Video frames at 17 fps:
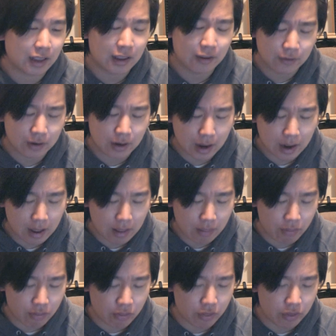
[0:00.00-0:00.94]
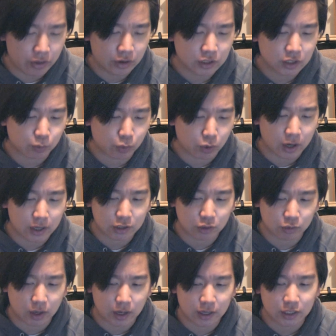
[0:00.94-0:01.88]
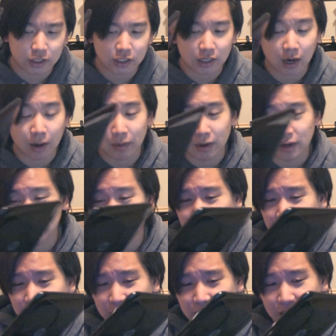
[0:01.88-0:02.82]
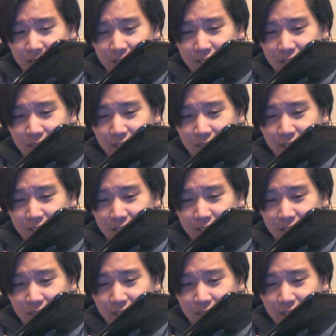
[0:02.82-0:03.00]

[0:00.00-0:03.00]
even at this price range. I mean, it's